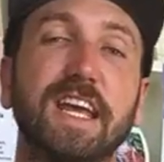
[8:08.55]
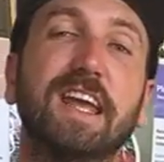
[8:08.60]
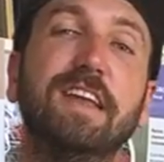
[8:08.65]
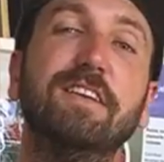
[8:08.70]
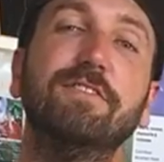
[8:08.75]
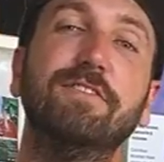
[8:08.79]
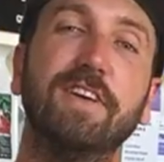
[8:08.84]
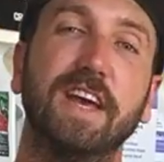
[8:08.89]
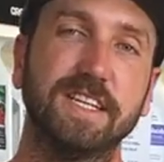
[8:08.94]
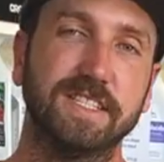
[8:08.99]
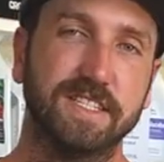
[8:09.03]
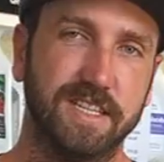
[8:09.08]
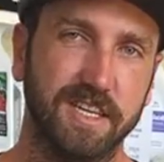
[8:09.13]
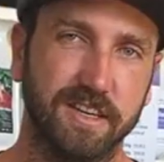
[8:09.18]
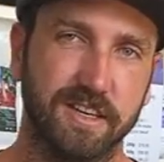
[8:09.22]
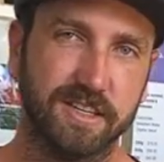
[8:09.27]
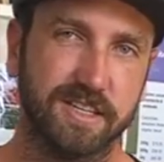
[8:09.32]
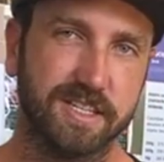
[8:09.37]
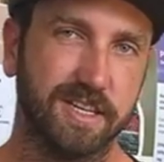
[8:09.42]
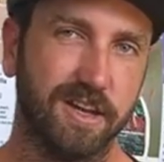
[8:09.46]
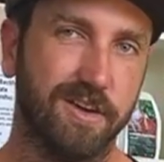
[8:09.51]
invest in
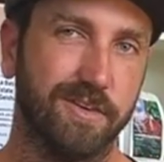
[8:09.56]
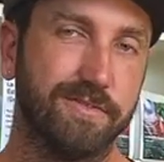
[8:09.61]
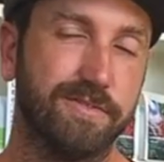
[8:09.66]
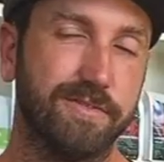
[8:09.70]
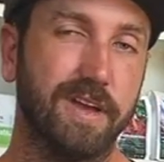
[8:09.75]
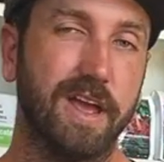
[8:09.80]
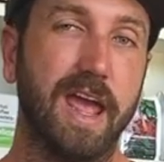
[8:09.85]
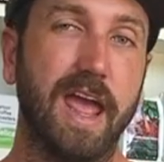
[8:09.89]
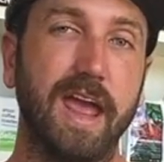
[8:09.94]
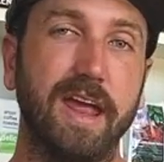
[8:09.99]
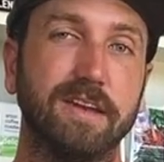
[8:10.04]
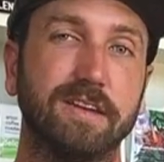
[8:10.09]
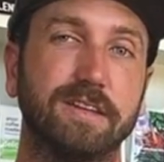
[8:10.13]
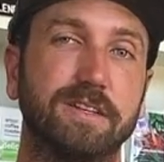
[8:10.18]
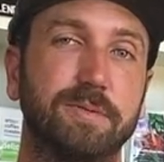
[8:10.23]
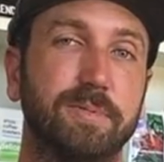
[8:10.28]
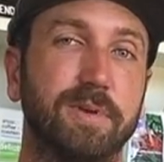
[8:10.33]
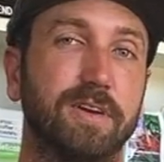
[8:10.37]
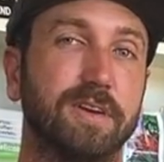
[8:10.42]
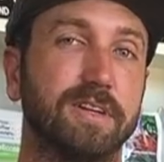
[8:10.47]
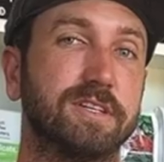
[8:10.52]
yourself. And to
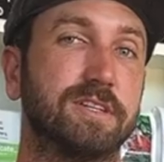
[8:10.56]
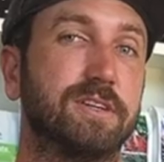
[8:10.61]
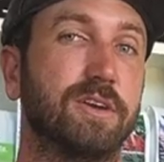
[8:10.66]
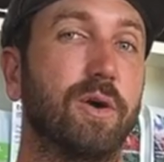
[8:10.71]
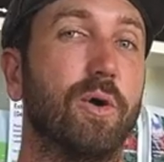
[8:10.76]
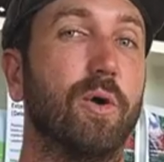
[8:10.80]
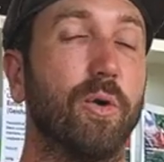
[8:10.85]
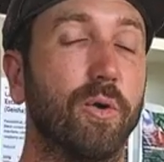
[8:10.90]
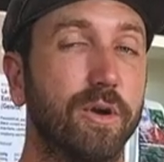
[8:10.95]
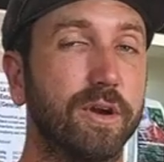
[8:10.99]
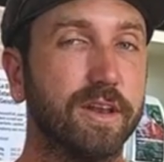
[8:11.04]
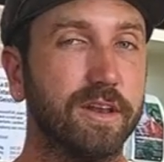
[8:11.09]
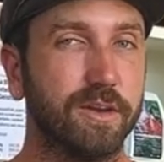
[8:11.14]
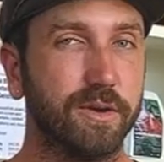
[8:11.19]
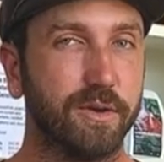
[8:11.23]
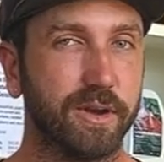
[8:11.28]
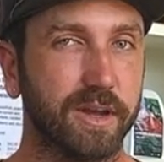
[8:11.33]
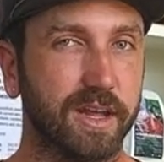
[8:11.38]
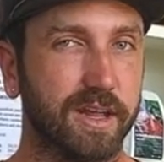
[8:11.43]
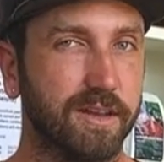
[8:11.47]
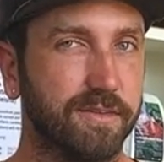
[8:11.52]
be honest, you're already
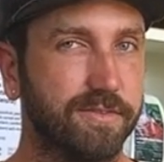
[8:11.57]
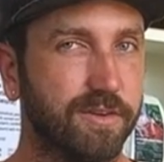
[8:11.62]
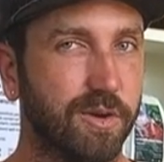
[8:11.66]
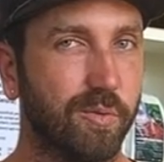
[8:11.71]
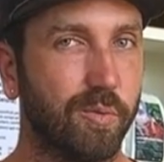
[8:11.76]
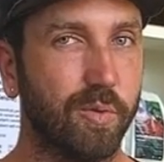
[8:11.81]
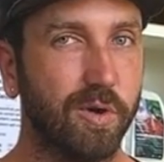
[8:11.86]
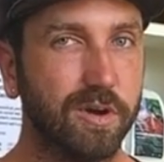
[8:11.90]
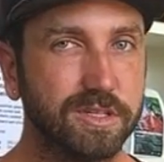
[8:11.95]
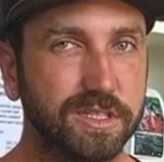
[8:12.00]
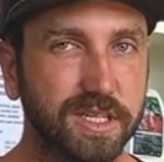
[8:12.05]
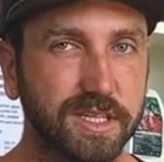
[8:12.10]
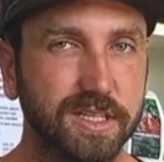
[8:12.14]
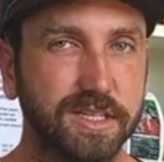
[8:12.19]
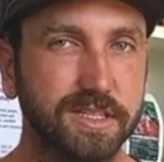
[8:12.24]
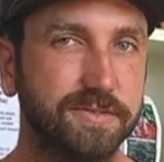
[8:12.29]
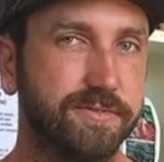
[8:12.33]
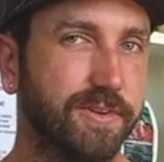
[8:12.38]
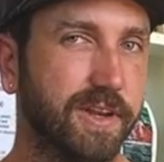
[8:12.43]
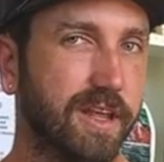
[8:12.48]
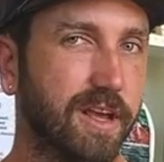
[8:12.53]
doing it. If you're watching
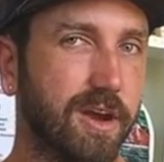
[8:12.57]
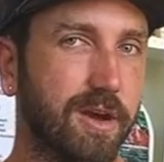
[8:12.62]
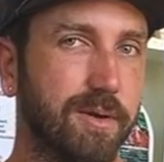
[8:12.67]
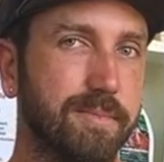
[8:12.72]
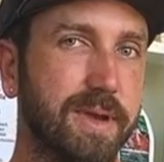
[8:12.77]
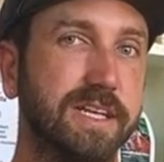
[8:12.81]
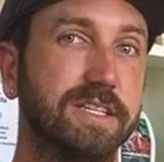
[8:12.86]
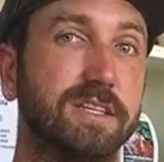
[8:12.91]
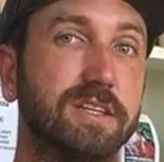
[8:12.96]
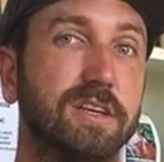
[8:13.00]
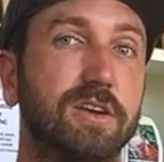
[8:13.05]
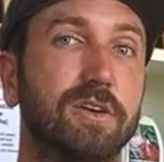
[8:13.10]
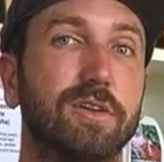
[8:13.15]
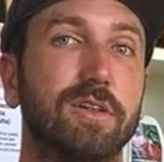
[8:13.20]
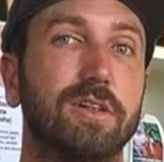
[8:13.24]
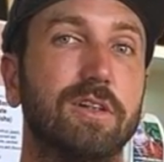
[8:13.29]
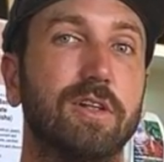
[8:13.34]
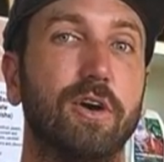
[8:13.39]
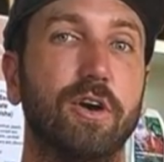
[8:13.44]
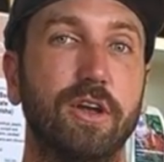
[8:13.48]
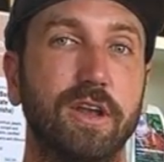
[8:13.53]
this video, it means that you're
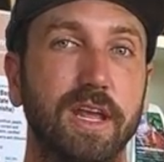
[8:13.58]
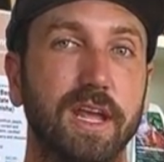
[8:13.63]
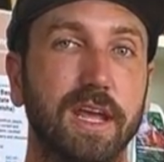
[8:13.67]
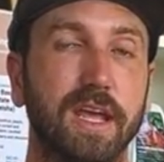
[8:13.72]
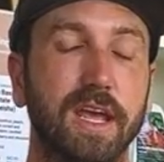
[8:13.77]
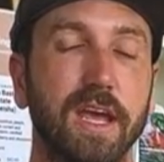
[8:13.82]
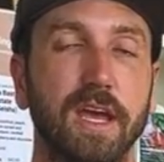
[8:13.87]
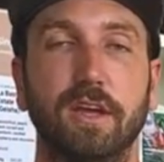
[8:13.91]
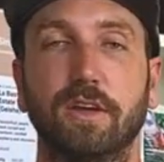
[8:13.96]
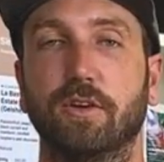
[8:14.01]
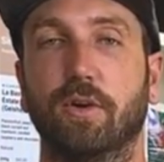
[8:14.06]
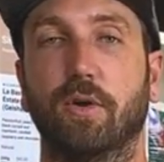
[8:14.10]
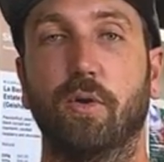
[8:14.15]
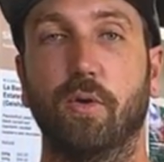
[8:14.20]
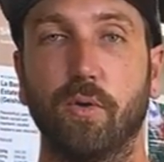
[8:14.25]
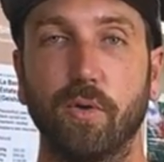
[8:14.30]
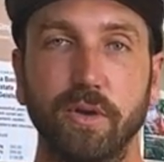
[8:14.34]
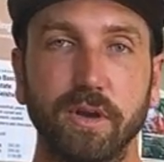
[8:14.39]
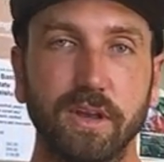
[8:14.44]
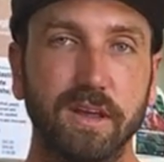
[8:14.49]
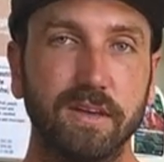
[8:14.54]
learning, you're
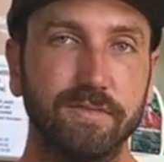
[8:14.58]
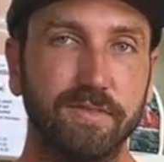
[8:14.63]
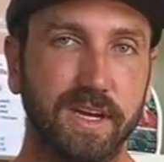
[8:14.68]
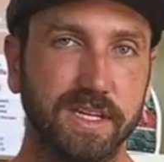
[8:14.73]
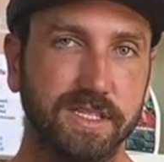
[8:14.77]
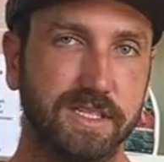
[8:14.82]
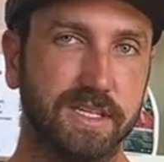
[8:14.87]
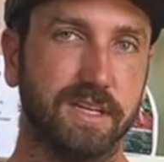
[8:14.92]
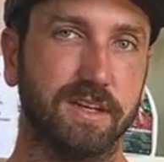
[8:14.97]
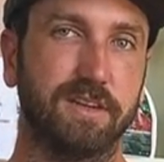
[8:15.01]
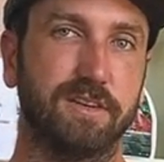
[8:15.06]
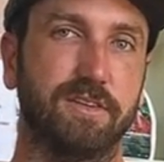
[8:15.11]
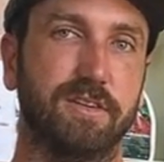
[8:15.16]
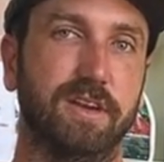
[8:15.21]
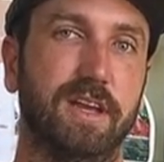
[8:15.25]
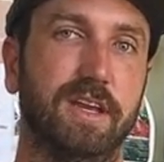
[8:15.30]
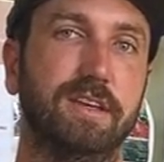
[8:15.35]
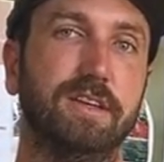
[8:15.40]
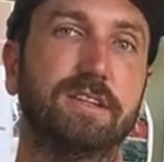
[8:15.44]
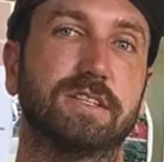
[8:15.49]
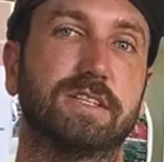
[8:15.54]
already investing
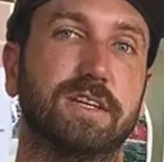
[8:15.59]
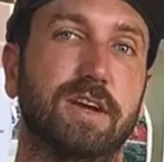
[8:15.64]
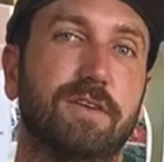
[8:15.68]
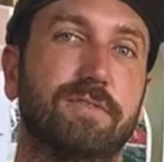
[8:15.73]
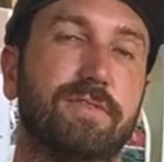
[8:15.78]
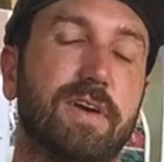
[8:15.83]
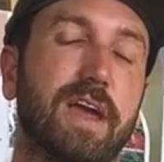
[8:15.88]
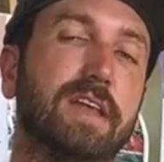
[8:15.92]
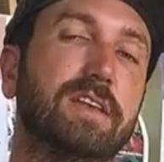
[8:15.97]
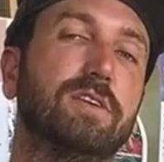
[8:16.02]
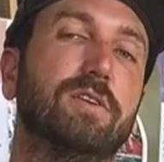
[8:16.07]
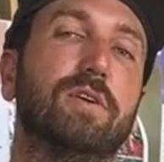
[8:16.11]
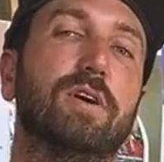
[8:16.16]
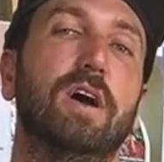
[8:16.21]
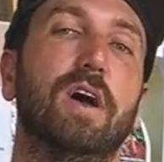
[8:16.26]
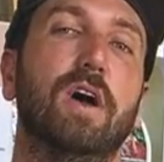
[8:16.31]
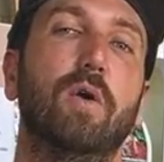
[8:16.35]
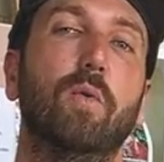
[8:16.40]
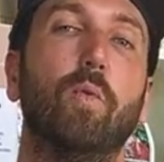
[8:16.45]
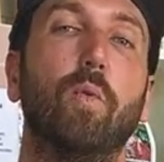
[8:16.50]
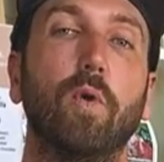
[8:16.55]
in yourself, and you're
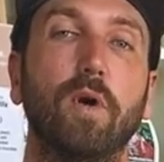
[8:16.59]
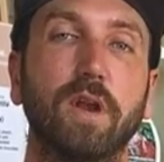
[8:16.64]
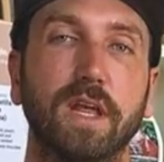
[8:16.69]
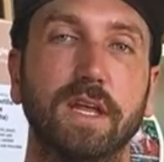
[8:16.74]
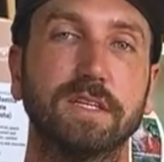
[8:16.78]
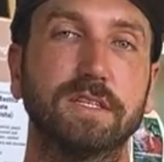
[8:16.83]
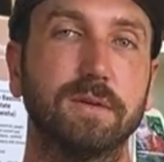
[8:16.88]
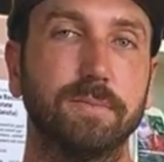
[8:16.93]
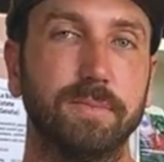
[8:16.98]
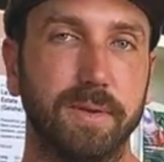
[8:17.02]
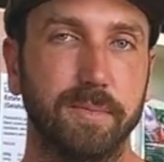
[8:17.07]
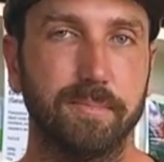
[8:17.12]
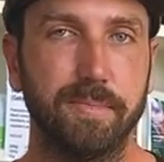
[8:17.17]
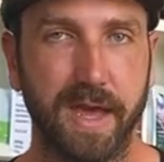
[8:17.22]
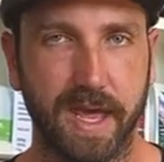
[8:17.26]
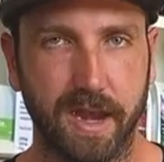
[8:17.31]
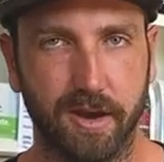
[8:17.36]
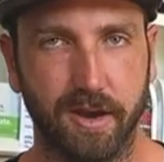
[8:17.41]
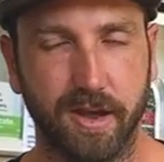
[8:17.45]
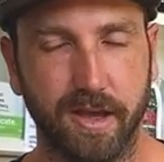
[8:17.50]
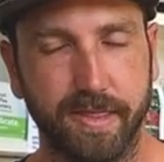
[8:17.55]
wanting to be
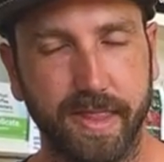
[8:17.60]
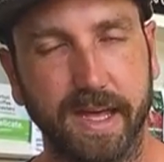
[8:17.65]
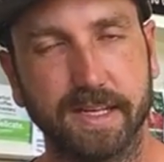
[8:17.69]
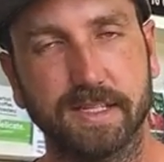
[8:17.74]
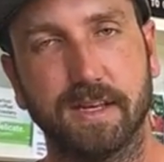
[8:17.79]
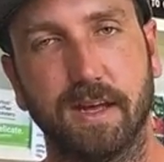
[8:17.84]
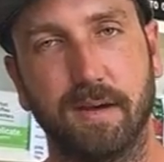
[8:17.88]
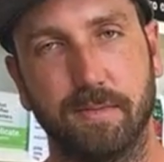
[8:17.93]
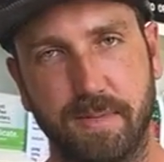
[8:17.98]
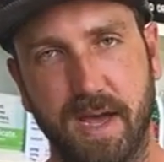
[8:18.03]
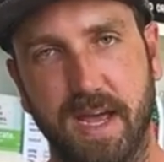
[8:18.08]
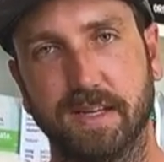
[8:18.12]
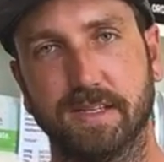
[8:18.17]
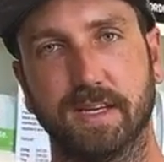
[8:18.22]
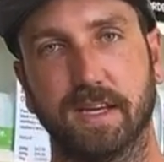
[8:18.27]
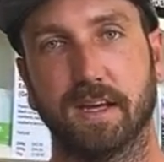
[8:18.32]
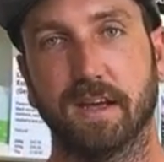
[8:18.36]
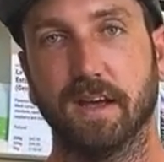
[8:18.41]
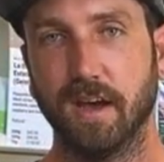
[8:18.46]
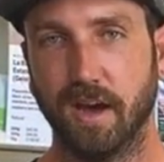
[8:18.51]
better, and that's amazing.